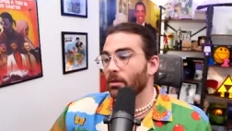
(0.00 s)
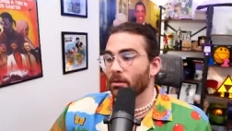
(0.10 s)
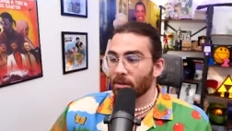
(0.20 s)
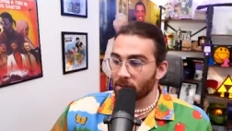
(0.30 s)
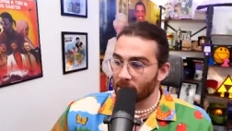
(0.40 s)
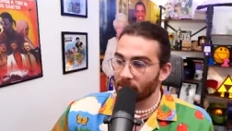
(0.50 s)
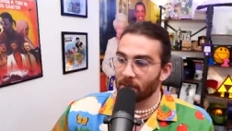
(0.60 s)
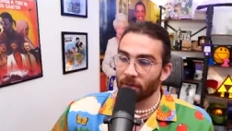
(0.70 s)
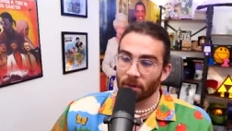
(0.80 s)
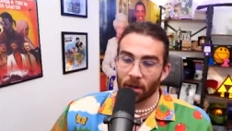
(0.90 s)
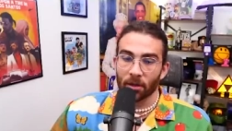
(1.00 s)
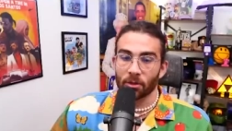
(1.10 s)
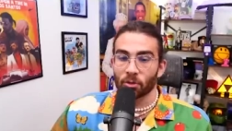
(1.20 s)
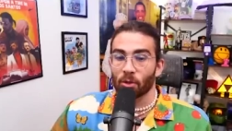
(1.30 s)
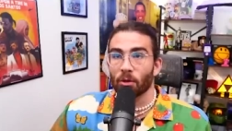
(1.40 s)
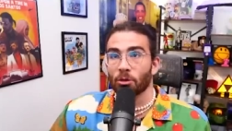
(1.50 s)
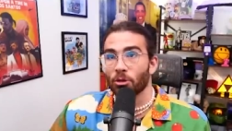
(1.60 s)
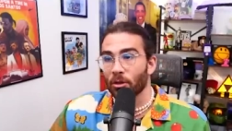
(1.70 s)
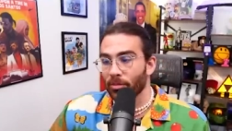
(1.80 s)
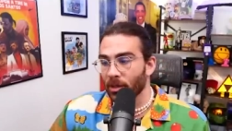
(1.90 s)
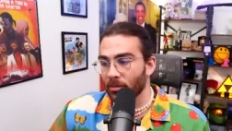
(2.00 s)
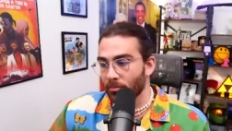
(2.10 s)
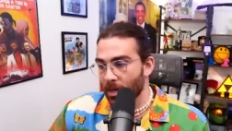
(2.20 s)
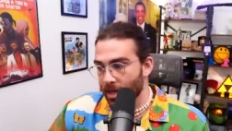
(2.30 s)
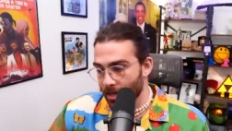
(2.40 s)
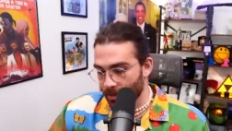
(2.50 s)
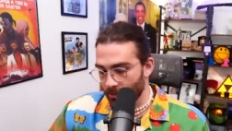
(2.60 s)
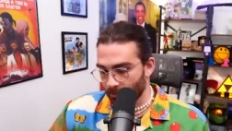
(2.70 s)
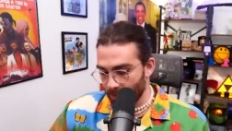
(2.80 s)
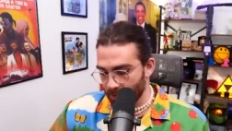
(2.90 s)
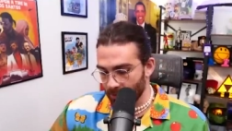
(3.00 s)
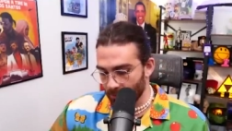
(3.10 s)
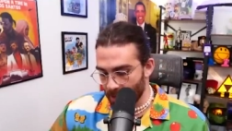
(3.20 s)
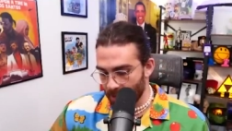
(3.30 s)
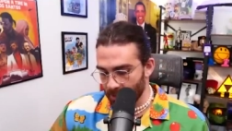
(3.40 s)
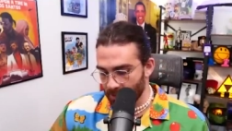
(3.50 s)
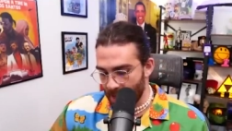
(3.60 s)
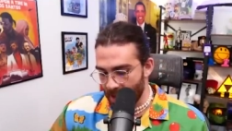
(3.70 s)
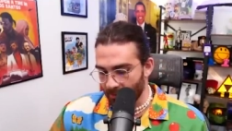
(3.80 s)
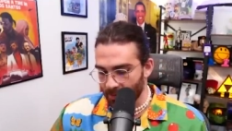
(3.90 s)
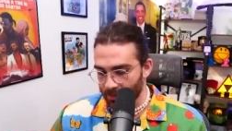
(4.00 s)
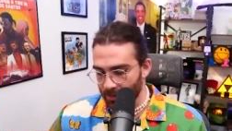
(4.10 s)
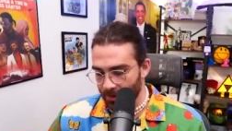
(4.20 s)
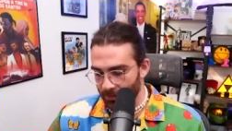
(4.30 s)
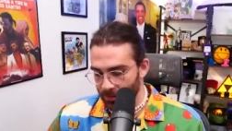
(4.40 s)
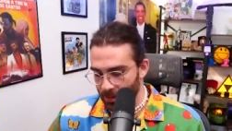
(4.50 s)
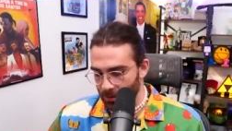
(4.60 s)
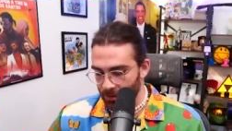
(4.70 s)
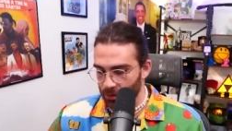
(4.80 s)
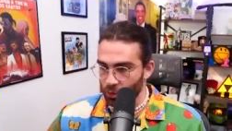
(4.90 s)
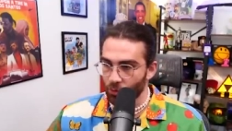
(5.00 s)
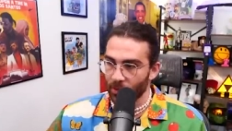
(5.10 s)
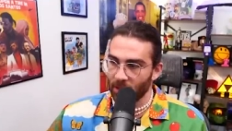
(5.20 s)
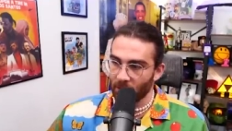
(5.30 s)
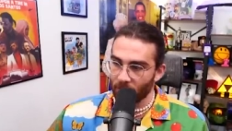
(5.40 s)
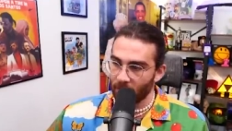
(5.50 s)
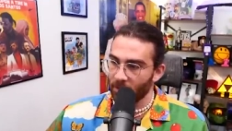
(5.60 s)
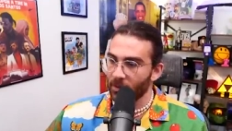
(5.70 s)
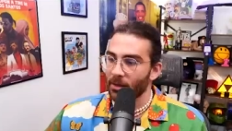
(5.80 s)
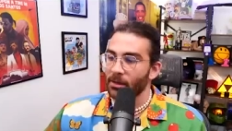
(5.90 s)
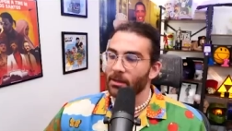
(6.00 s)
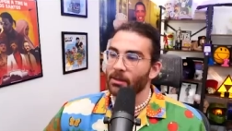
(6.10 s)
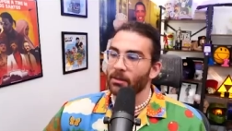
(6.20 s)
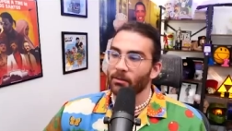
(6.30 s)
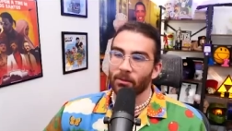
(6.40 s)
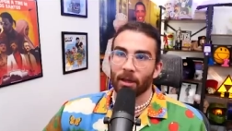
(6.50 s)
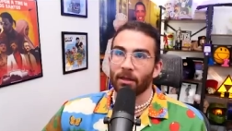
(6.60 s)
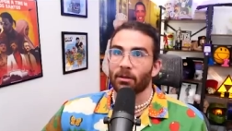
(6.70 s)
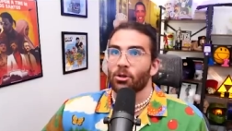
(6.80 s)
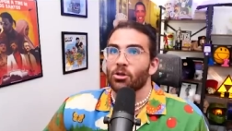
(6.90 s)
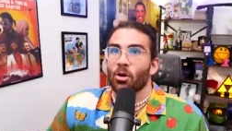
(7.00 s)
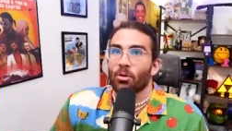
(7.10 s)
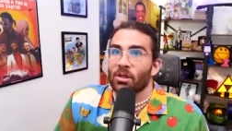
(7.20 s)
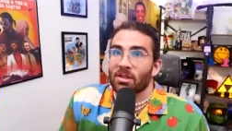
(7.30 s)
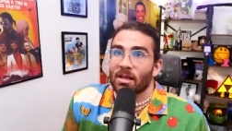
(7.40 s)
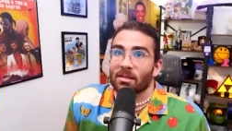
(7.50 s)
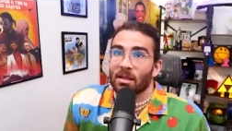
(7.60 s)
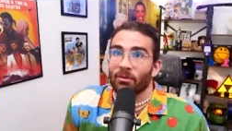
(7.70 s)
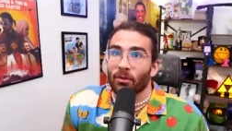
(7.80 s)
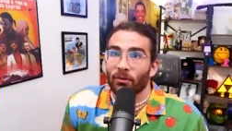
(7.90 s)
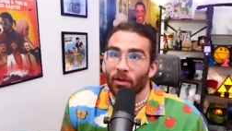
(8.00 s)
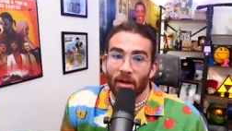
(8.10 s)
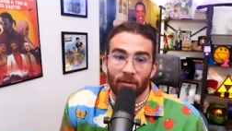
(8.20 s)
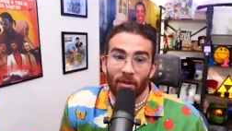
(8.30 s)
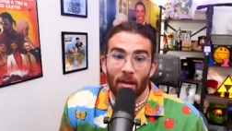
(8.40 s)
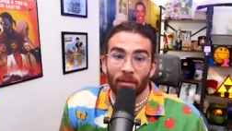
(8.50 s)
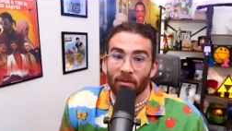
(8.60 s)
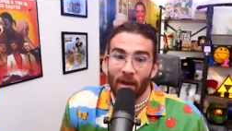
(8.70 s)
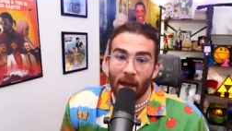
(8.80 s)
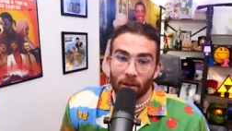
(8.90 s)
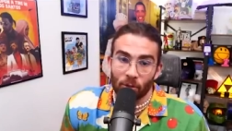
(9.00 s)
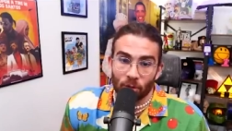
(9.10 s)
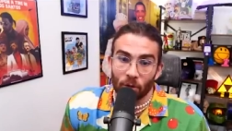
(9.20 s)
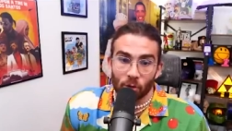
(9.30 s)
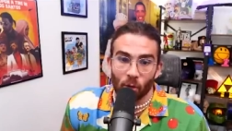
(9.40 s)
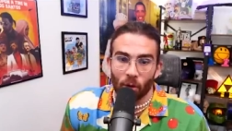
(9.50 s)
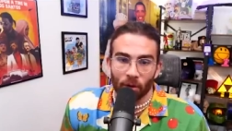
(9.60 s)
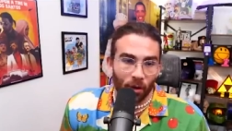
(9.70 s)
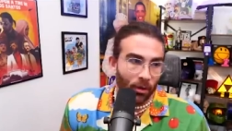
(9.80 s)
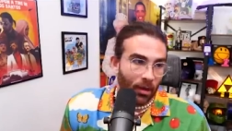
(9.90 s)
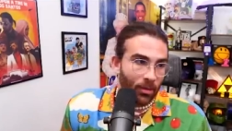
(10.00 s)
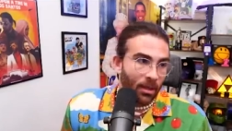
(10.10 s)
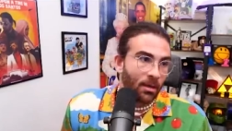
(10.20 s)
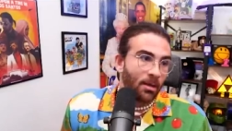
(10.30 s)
The necessity for gun control should be the main reason why he's having these conversations to begin with like there is no necessity for fucking family values control. You know what I mean?